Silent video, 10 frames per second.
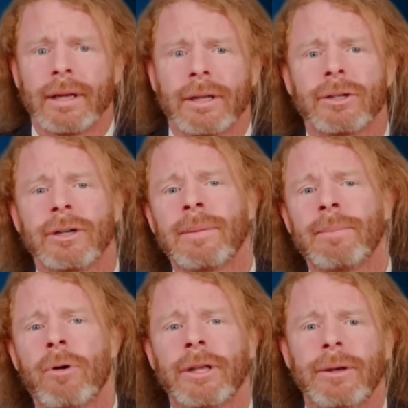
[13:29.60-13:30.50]
Turning
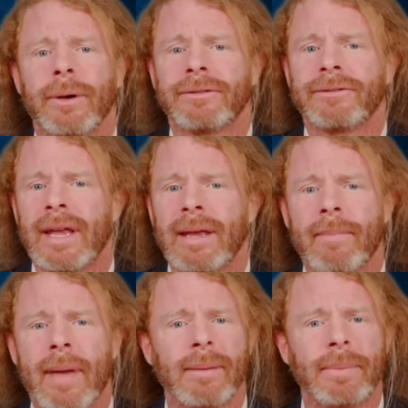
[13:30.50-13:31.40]
Point USA
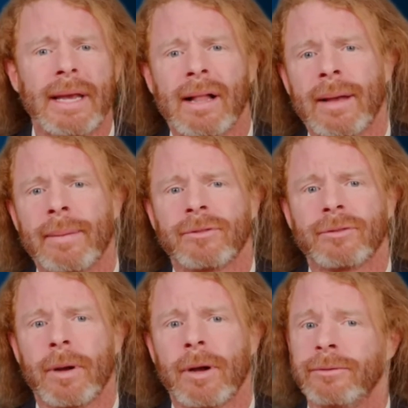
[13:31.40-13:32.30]
made BLM's
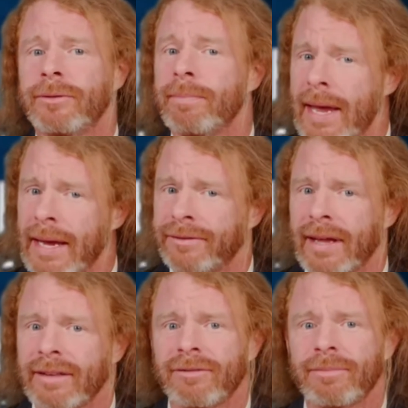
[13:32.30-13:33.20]
post make
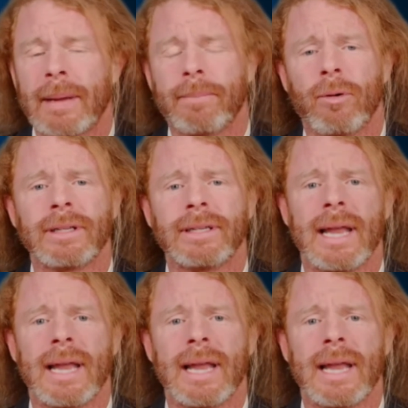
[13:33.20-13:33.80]
sense by pointing